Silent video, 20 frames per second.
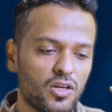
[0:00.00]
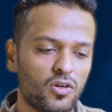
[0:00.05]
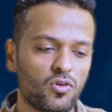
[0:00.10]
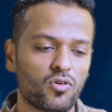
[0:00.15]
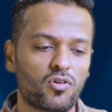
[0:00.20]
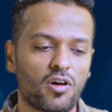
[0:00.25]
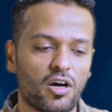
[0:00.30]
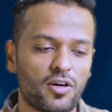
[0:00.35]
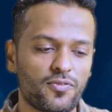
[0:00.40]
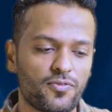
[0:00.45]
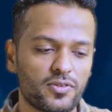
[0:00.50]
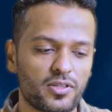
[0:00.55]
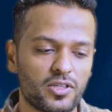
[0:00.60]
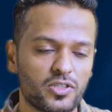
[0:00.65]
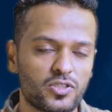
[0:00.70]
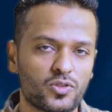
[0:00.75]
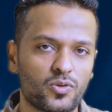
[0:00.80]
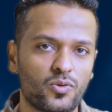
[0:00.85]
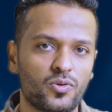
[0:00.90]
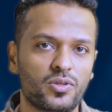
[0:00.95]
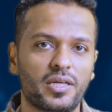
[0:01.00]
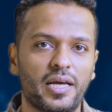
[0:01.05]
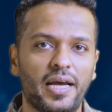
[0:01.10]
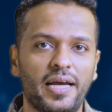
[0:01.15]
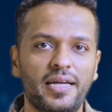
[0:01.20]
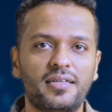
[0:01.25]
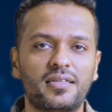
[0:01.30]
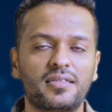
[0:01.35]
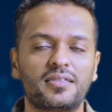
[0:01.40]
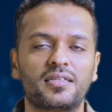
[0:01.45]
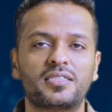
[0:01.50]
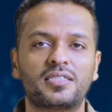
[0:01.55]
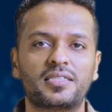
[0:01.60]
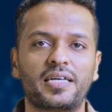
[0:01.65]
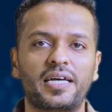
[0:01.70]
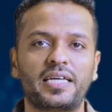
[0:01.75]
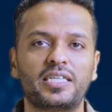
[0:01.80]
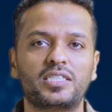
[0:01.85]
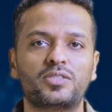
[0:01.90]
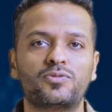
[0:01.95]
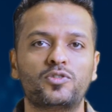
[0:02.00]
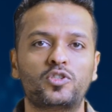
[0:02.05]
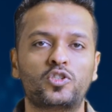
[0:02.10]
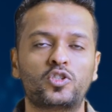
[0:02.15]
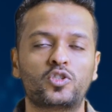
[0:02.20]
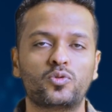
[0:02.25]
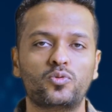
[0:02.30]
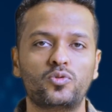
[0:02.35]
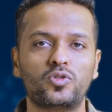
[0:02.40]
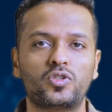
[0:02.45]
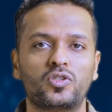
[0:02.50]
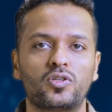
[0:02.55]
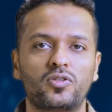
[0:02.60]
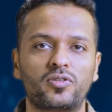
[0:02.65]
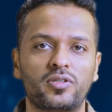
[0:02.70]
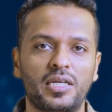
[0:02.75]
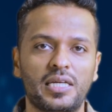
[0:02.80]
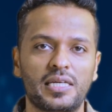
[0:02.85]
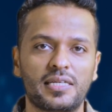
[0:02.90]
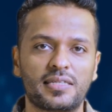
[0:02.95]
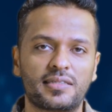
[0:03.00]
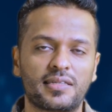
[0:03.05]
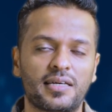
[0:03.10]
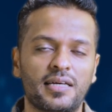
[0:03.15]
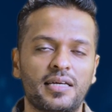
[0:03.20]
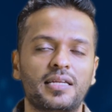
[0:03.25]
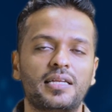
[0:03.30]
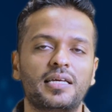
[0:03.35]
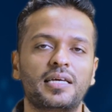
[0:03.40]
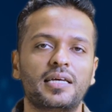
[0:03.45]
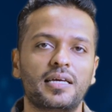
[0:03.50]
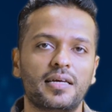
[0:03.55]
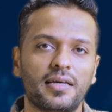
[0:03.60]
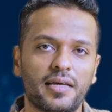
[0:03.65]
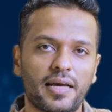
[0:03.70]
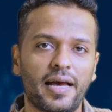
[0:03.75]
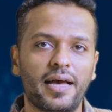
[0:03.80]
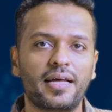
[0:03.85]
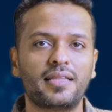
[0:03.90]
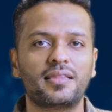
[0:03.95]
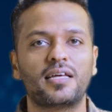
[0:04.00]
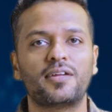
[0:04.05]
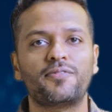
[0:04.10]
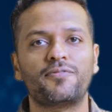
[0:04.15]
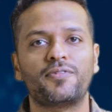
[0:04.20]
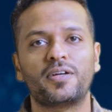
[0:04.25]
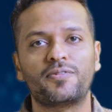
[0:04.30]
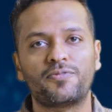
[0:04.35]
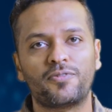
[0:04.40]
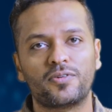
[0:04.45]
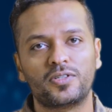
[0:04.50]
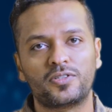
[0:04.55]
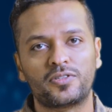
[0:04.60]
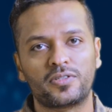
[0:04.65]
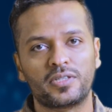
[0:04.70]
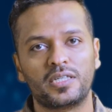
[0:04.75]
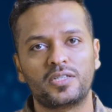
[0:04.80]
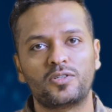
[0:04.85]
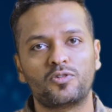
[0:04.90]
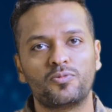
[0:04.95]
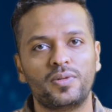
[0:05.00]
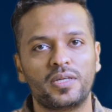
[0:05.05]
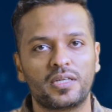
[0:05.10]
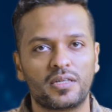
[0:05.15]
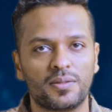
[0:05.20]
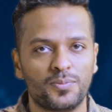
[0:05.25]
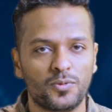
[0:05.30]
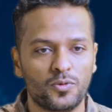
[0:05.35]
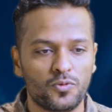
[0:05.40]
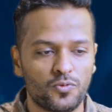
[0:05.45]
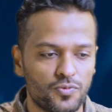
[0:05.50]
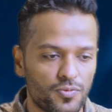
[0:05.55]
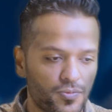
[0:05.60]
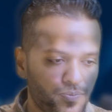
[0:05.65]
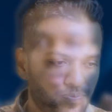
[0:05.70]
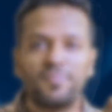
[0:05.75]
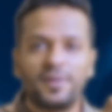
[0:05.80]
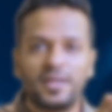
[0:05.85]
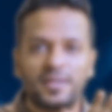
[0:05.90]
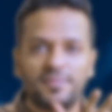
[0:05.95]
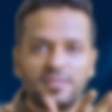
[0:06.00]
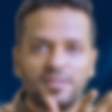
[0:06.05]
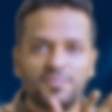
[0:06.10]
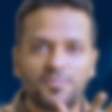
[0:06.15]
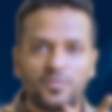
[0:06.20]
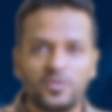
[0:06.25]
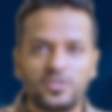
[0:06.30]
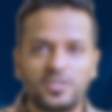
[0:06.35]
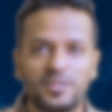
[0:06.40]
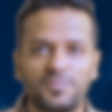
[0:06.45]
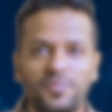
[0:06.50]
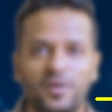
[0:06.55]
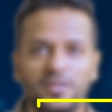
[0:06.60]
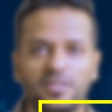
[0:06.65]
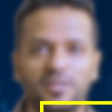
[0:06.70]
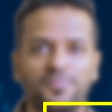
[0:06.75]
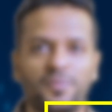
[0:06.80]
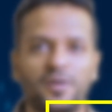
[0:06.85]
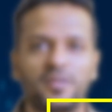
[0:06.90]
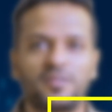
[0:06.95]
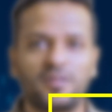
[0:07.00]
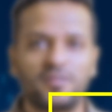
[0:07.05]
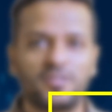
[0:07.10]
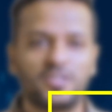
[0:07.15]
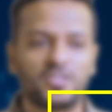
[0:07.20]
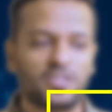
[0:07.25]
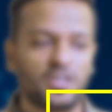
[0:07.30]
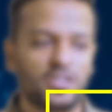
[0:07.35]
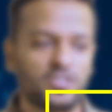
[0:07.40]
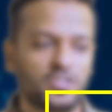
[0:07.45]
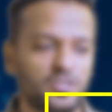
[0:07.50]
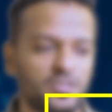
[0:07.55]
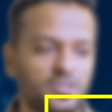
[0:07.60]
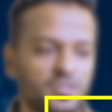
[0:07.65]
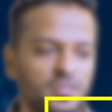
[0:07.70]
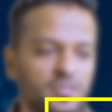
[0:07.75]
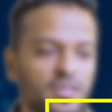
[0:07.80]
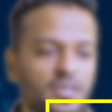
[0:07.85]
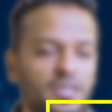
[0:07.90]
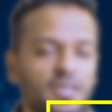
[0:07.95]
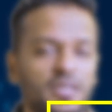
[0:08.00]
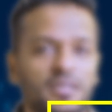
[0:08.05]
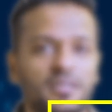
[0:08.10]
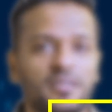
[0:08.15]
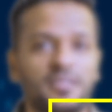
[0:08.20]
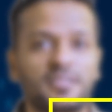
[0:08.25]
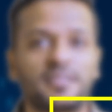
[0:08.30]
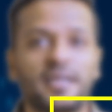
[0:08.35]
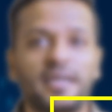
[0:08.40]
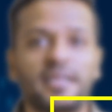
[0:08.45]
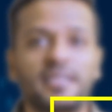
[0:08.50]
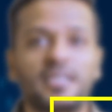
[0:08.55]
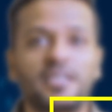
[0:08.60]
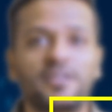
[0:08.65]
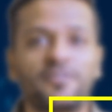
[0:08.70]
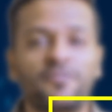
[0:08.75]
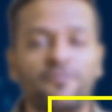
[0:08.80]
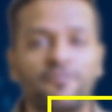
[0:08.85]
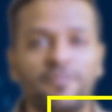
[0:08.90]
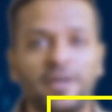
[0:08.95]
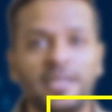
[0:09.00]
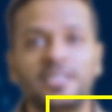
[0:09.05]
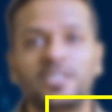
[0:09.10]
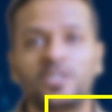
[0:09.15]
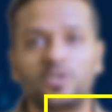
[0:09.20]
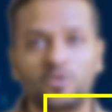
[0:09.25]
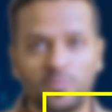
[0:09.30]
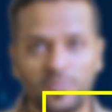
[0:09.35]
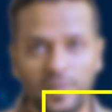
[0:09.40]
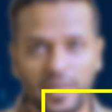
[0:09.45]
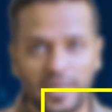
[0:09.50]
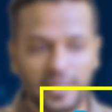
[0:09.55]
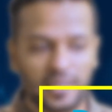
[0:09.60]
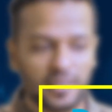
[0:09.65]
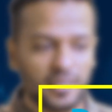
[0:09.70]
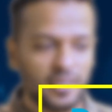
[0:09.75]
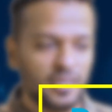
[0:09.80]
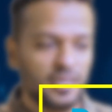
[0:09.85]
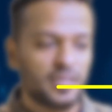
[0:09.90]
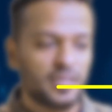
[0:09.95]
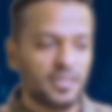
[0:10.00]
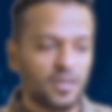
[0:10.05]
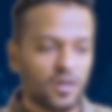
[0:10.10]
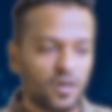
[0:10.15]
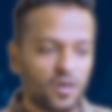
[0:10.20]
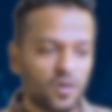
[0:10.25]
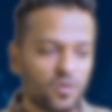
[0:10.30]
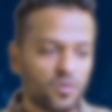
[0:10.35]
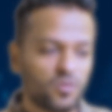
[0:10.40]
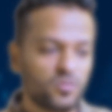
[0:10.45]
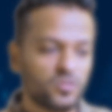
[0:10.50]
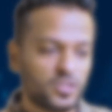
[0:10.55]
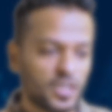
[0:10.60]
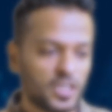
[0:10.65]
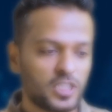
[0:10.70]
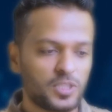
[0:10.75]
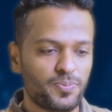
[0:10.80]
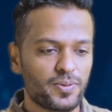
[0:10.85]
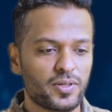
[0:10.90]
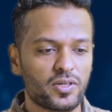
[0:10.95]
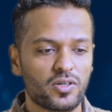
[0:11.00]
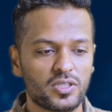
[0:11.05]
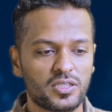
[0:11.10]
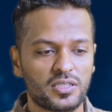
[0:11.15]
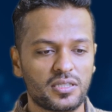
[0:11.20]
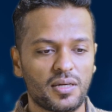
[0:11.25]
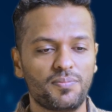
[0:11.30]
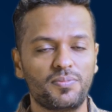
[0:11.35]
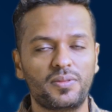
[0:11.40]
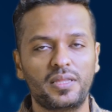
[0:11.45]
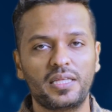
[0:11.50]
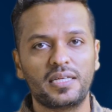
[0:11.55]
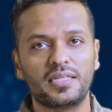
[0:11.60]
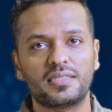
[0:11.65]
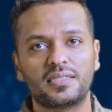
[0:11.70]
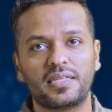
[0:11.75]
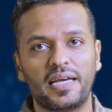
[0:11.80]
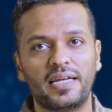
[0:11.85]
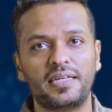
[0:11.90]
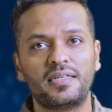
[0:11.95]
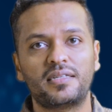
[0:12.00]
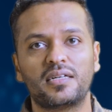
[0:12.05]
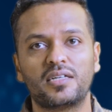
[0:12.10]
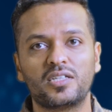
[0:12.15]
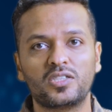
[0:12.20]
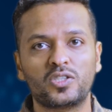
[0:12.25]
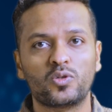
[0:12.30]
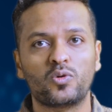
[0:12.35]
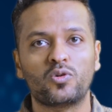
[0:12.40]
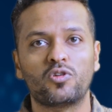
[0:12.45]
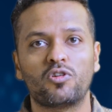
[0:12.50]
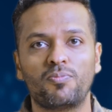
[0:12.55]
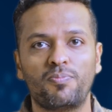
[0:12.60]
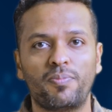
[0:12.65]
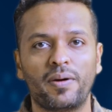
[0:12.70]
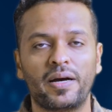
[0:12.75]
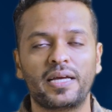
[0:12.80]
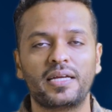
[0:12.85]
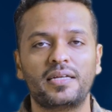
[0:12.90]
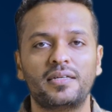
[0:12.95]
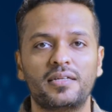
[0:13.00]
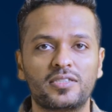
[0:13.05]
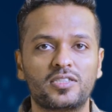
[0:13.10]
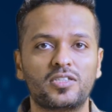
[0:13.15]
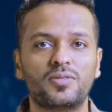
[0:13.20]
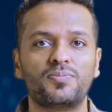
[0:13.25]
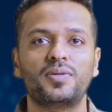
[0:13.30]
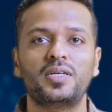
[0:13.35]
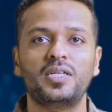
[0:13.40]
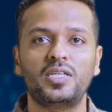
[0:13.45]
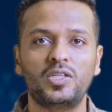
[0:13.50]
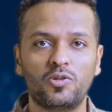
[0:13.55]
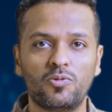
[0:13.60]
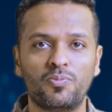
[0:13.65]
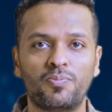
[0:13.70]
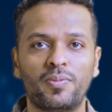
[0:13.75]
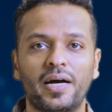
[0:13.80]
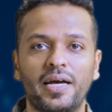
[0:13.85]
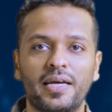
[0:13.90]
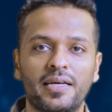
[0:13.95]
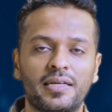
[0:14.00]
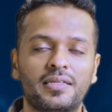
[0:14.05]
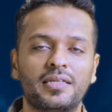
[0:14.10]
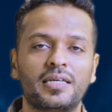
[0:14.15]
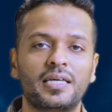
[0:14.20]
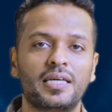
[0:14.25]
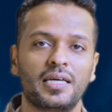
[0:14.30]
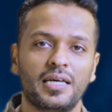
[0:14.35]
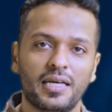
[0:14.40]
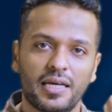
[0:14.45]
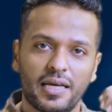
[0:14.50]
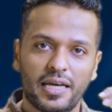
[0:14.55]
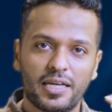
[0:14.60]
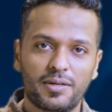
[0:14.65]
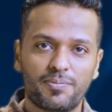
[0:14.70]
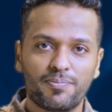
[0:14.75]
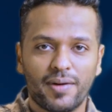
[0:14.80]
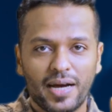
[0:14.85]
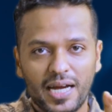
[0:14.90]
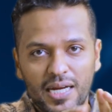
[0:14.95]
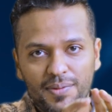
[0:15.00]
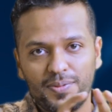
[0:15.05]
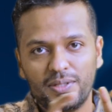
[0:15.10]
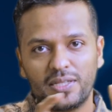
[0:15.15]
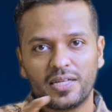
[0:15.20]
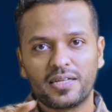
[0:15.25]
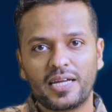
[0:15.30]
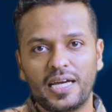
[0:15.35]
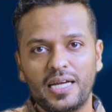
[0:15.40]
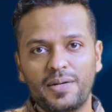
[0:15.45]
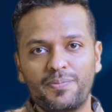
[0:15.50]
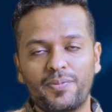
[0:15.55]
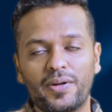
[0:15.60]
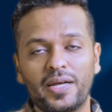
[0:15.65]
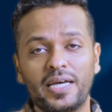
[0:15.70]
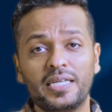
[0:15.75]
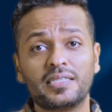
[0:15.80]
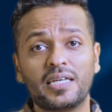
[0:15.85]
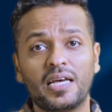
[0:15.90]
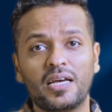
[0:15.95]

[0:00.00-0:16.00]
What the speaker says: Look out for the zone, enter the size which suits your trading style and then wait for the trade to make a move. Now perhaps the most important point of our discussion is deciding when to buy. Now just because something has entered a zone of buy doesn't mean you buy it. It might be the right price.